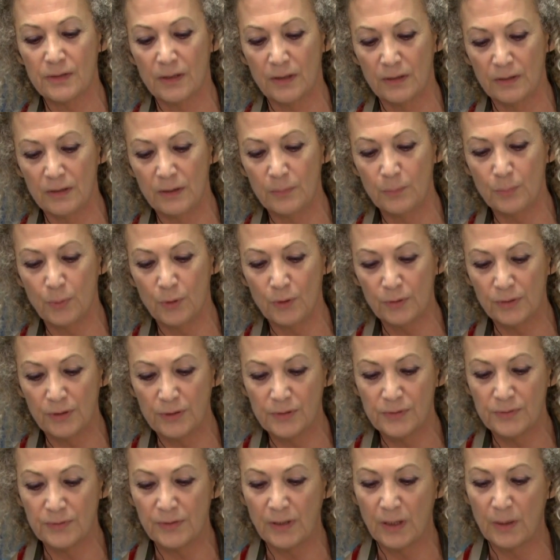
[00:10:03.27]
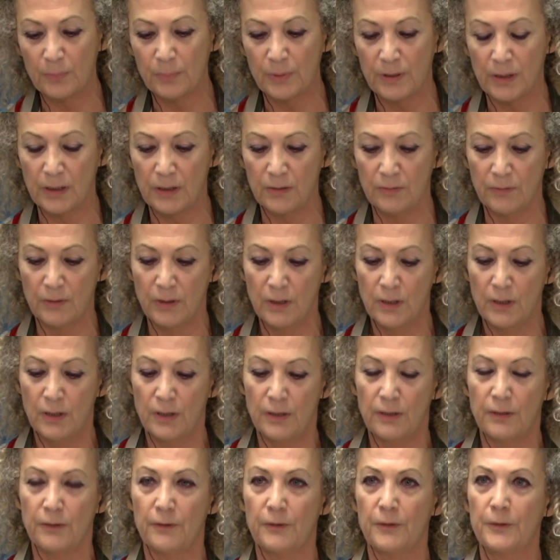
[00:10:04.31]
an important step here.
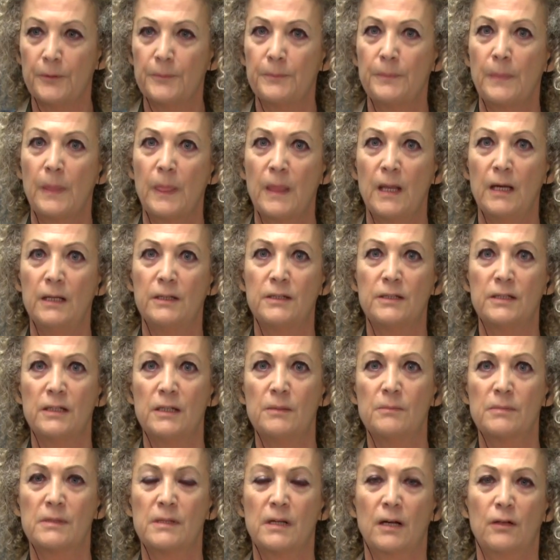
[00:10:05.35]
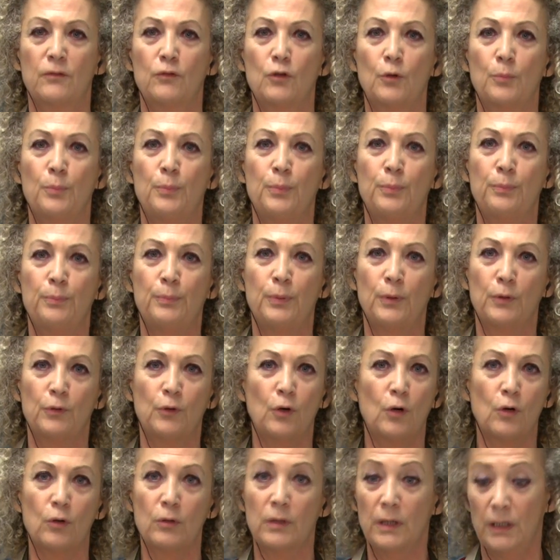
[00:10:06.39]
It seems like the
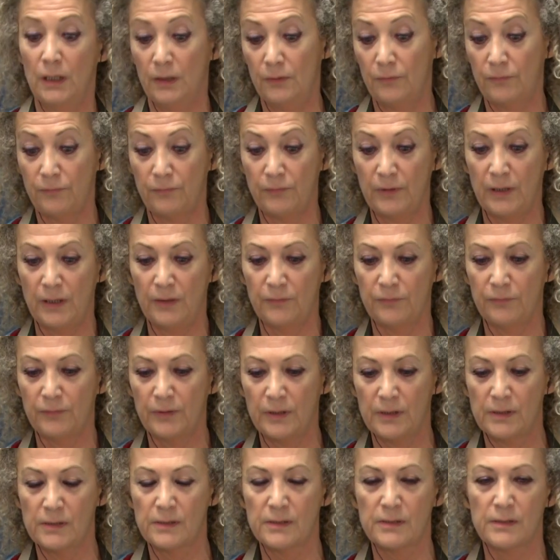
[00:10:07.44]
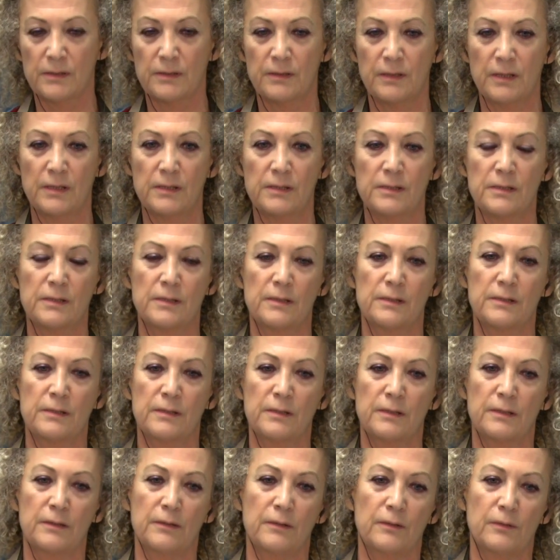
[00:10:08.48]
parole, if this
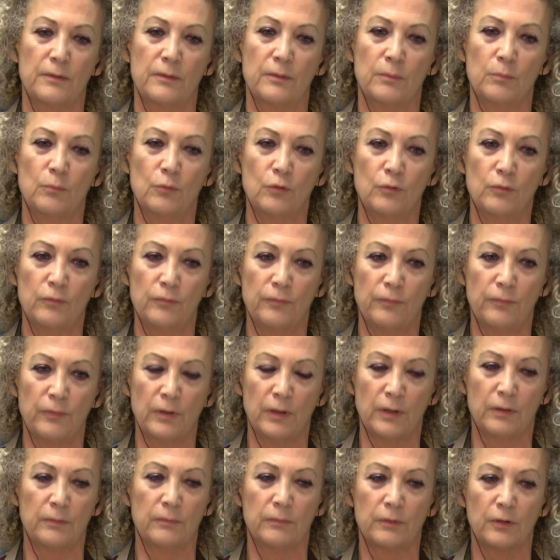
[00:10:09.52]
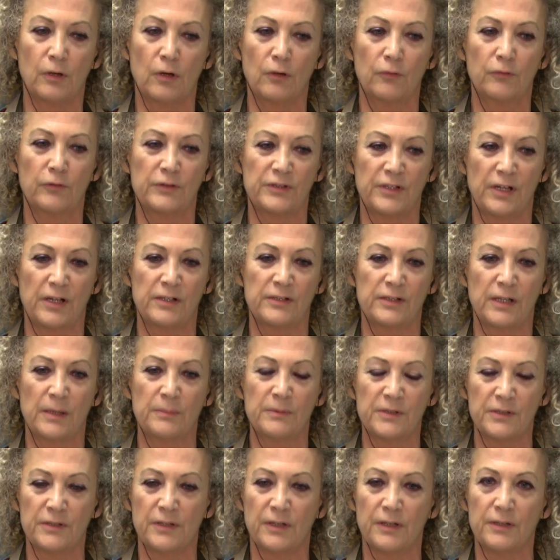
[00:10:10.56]
move, Congress
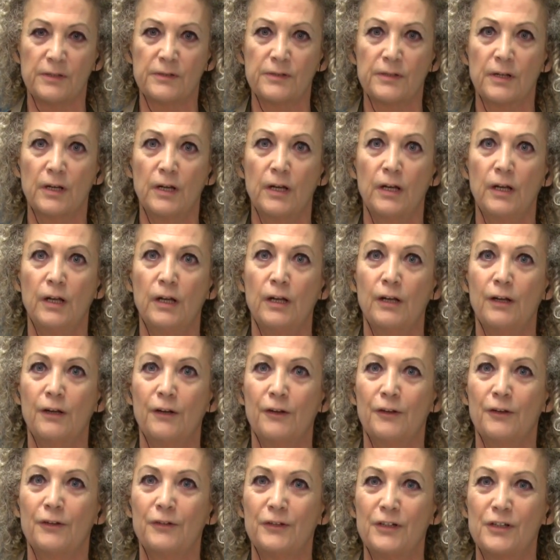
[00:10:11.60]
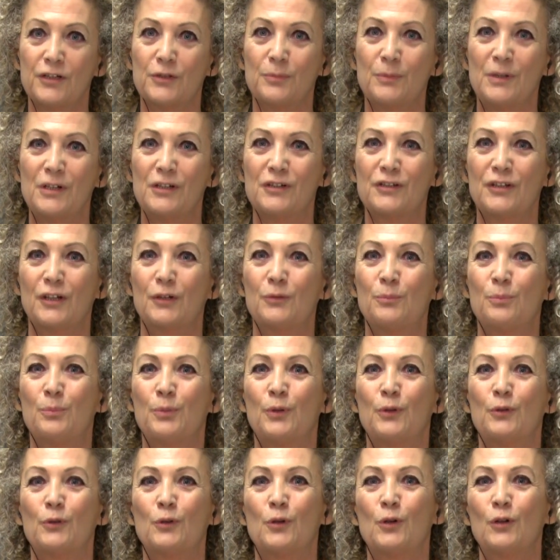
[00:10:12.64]
accepts this, this means that
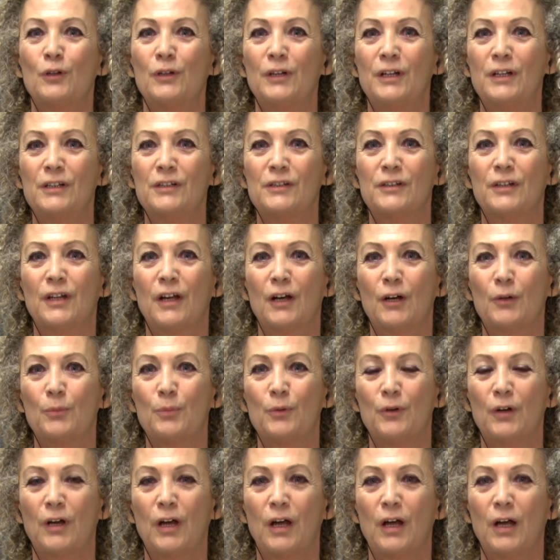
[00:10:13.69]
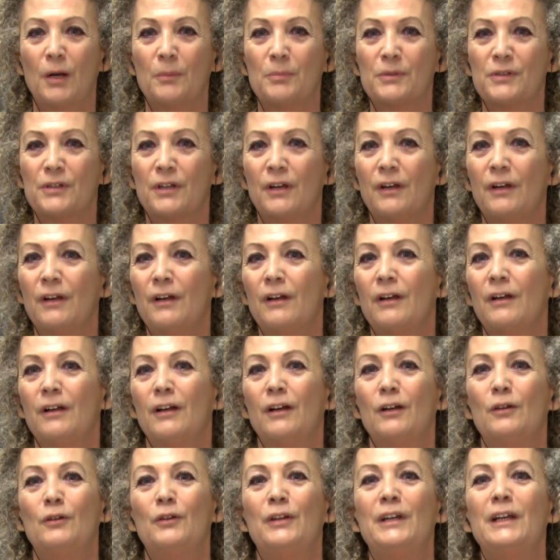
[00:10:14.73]
parole is now perhaps
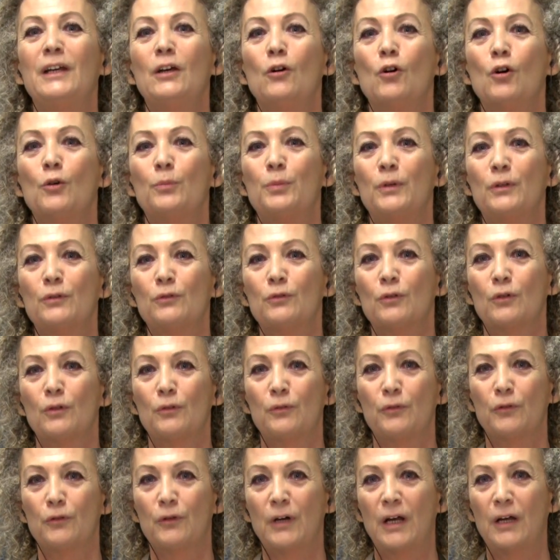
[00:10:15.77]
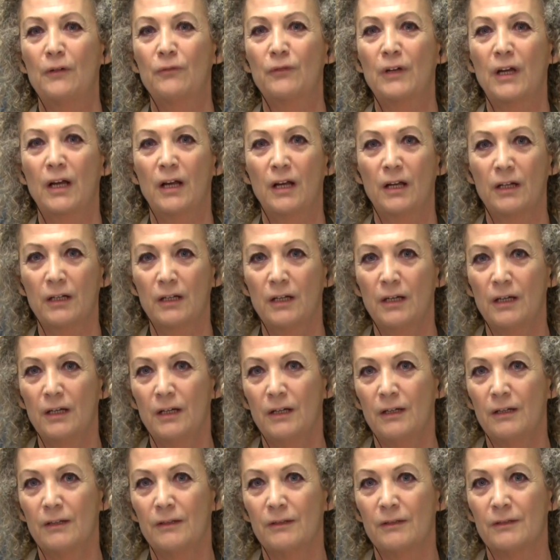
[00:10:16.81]
the open door for Afghans